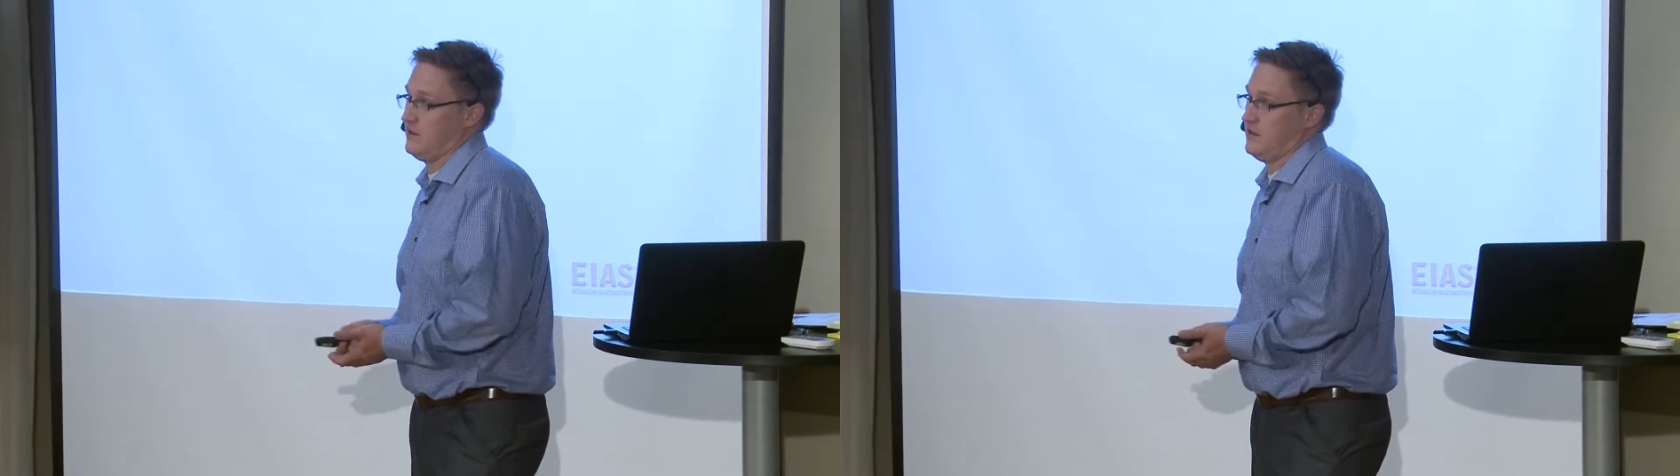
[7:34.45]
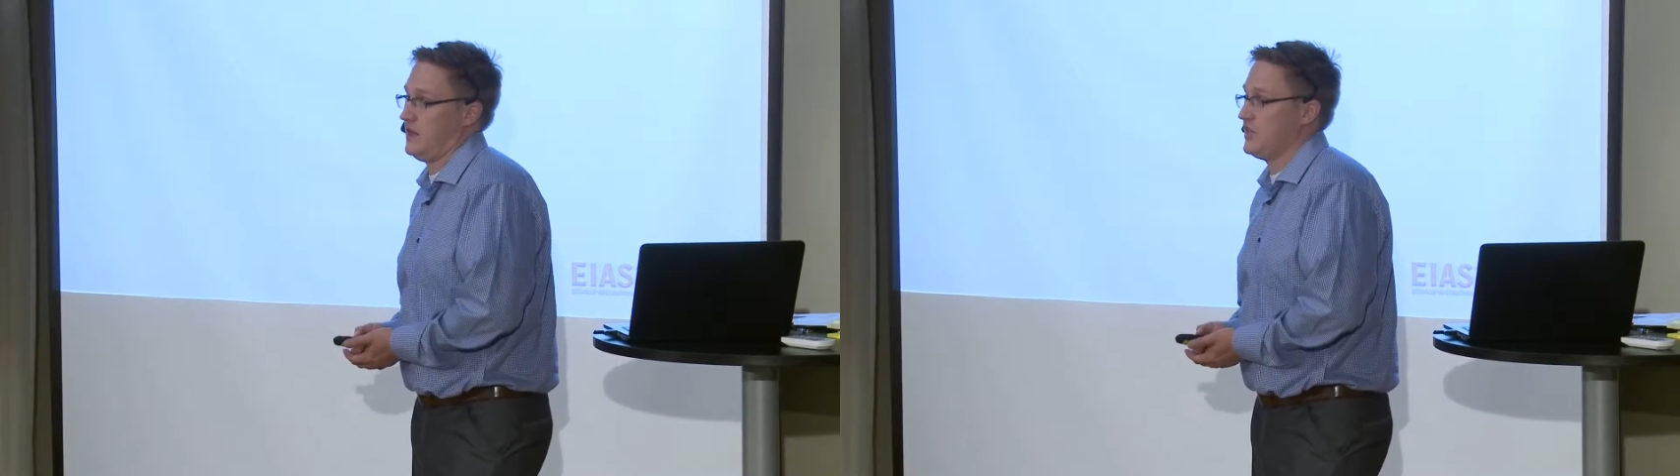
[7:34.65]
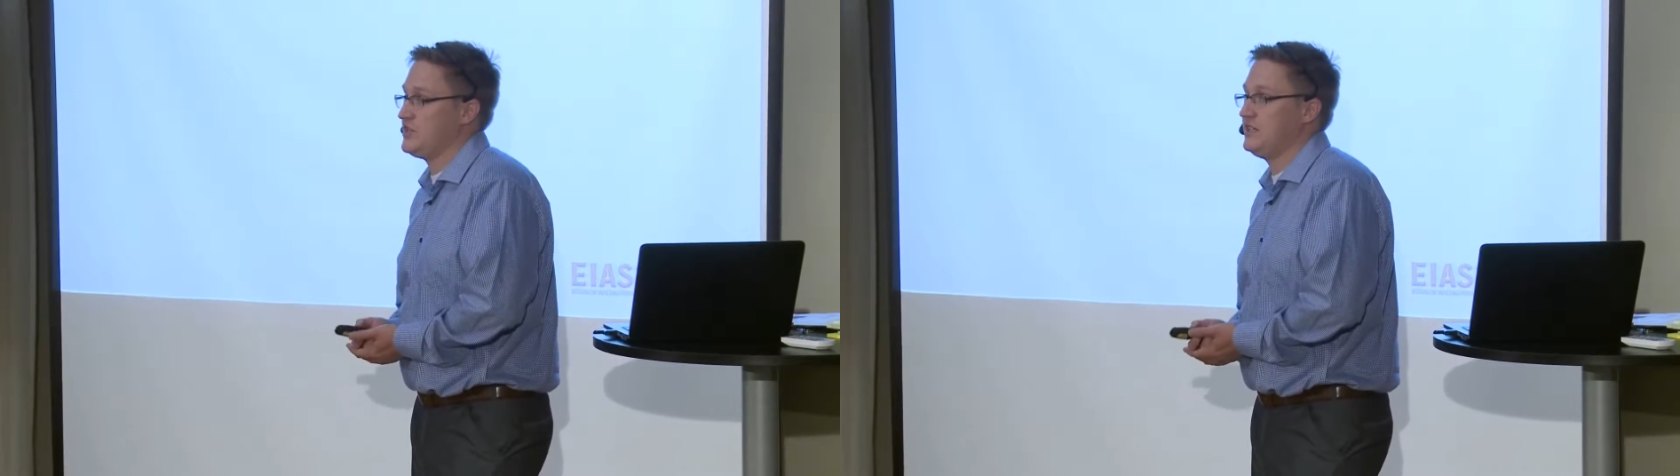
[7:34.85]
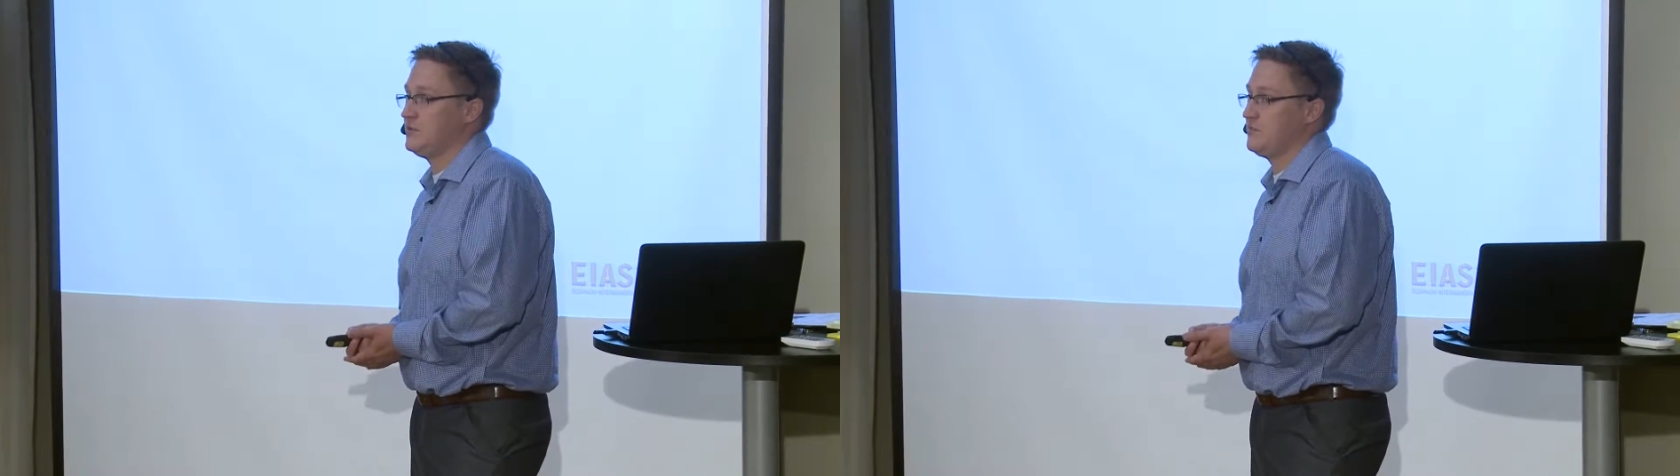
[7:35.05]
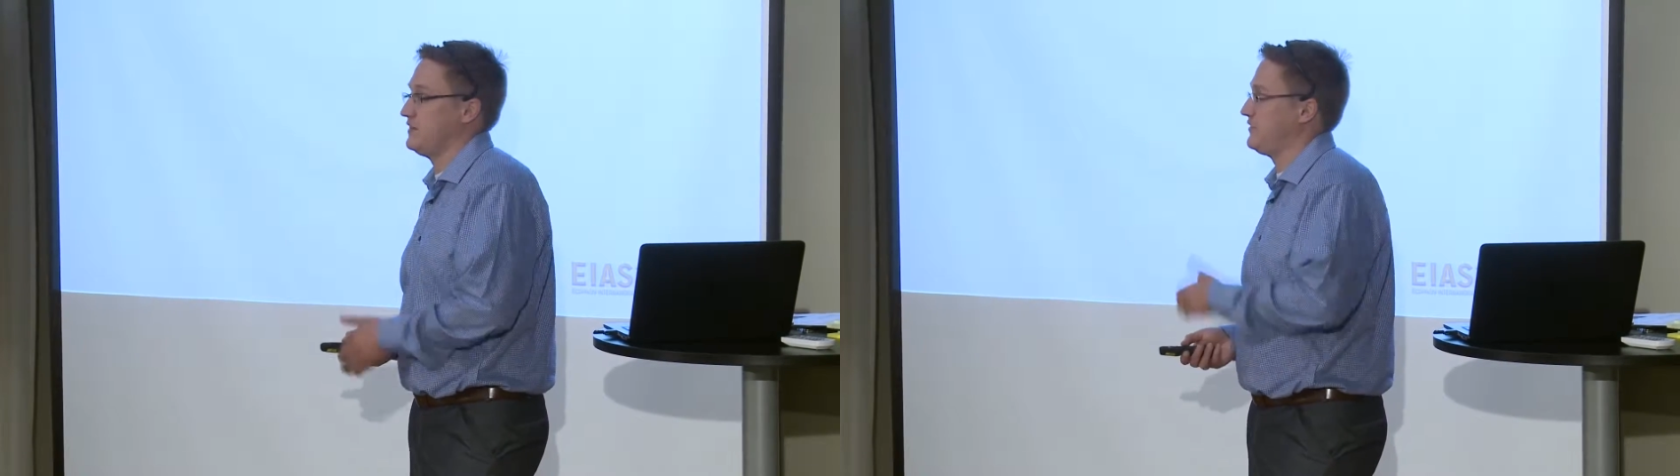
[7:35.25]
hygiene
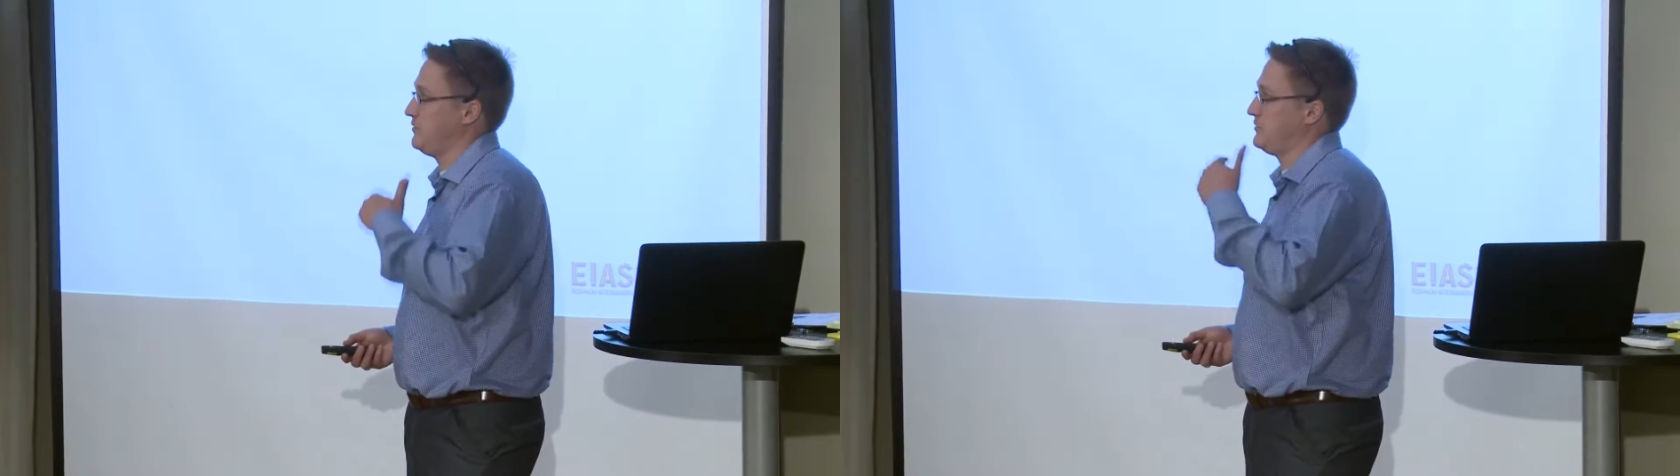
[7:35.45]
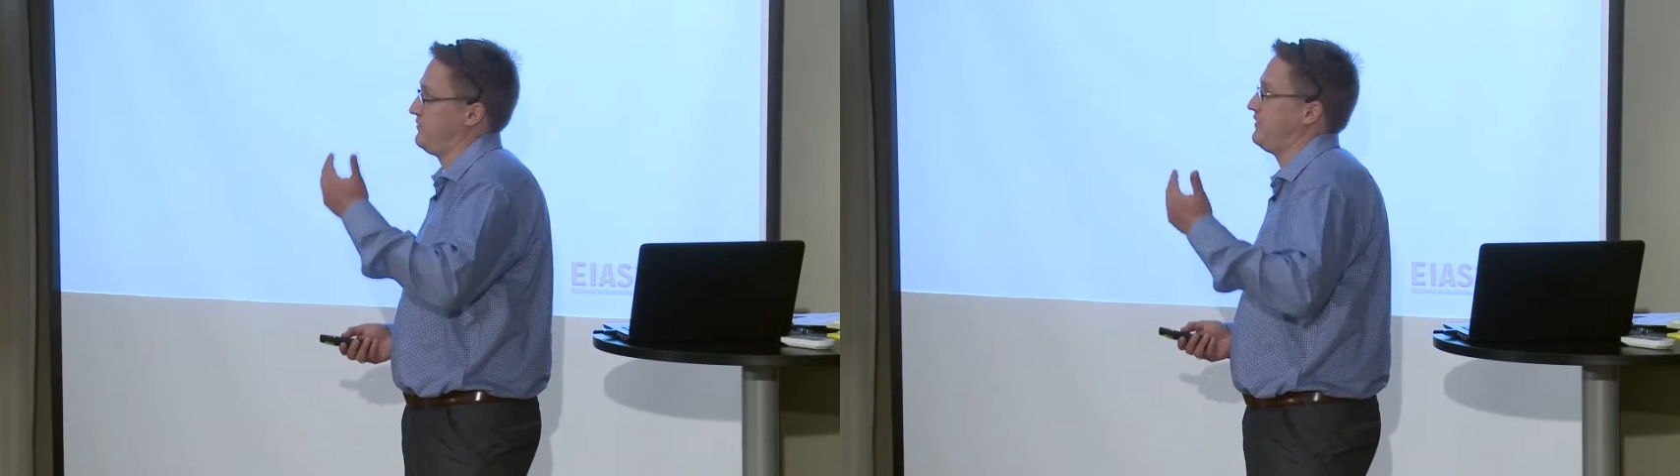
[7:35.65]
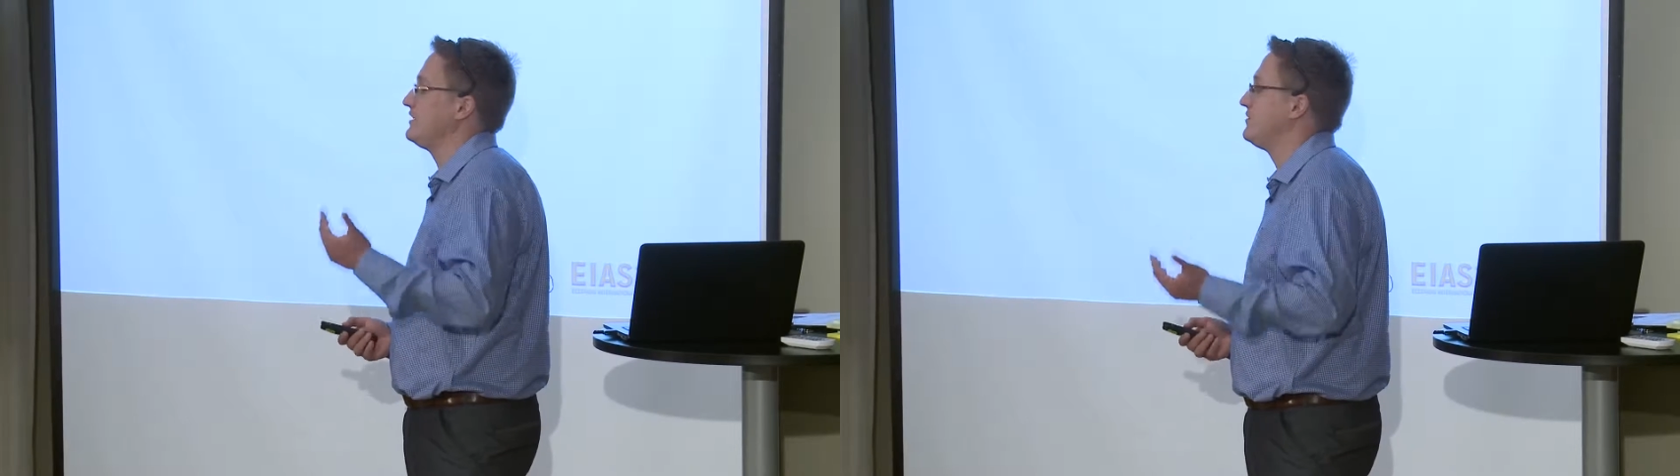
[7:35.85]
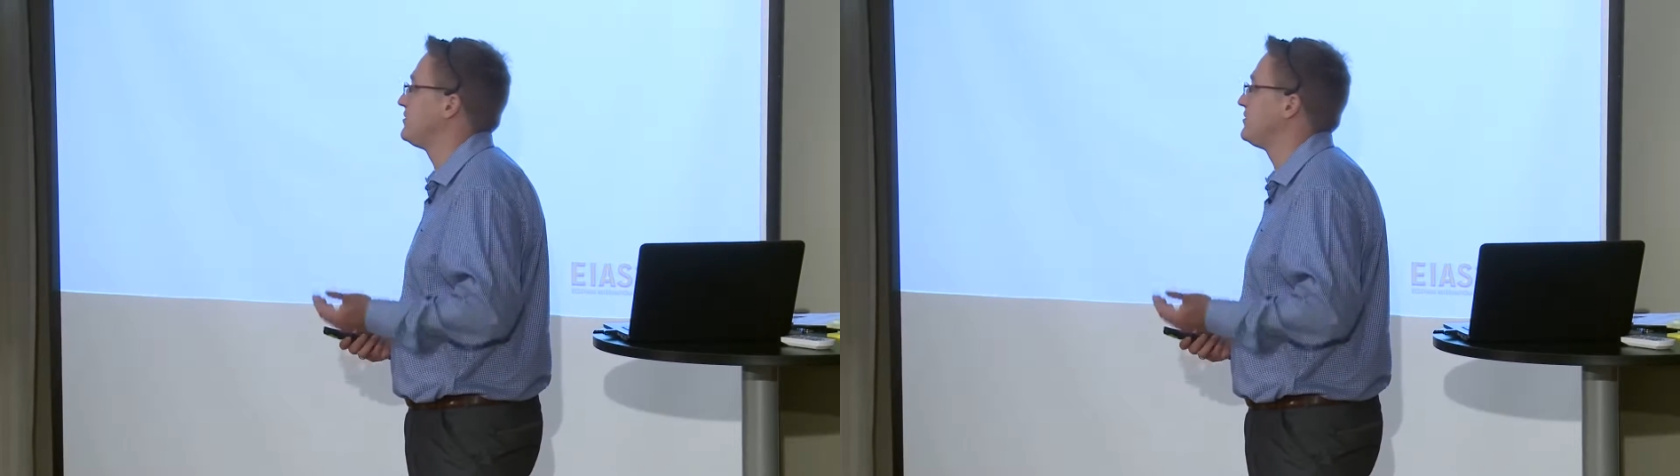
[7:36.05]
demands, so there was a fine